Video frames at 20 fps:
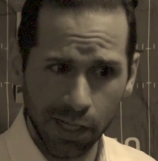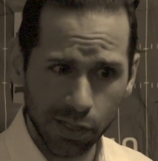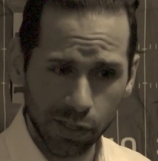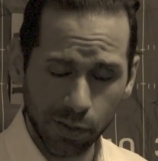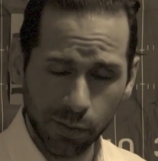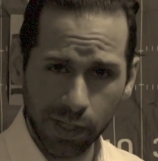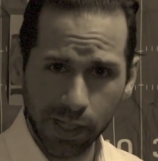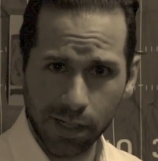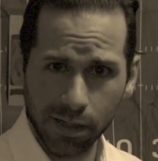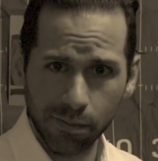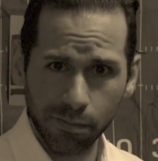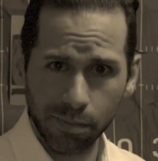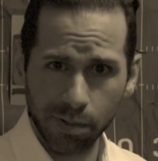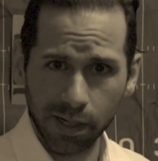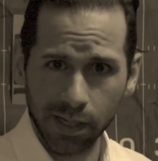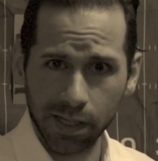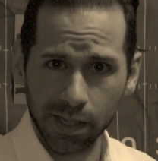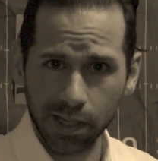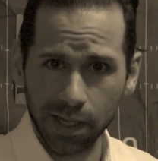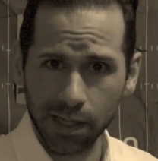so he can
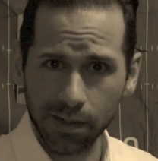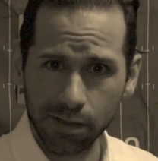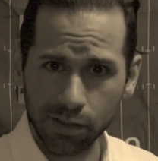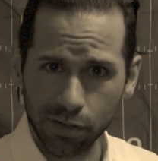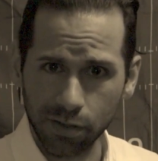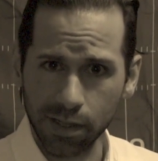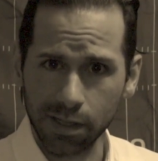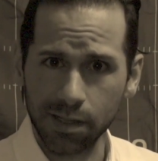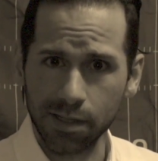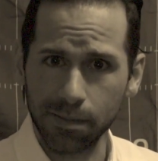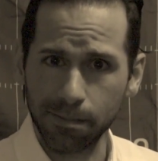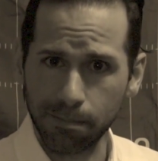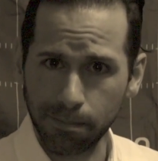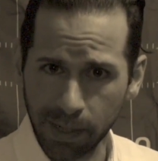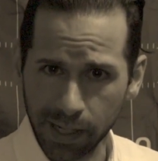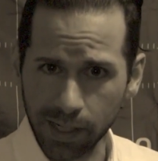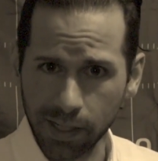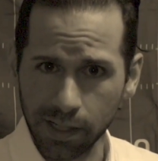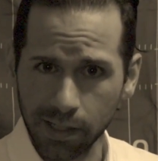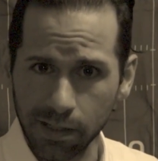bring that drink to
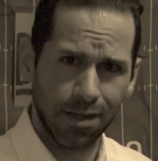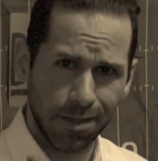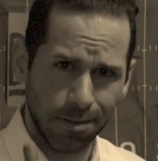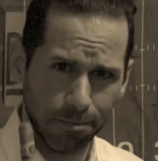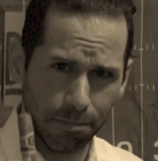Becky.